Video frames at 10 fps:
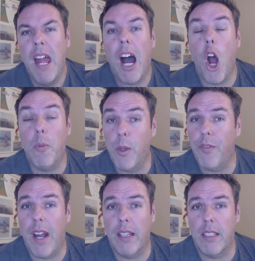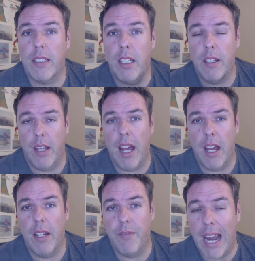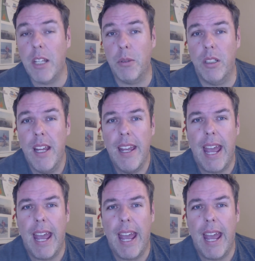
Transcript: I hope you found this valuable,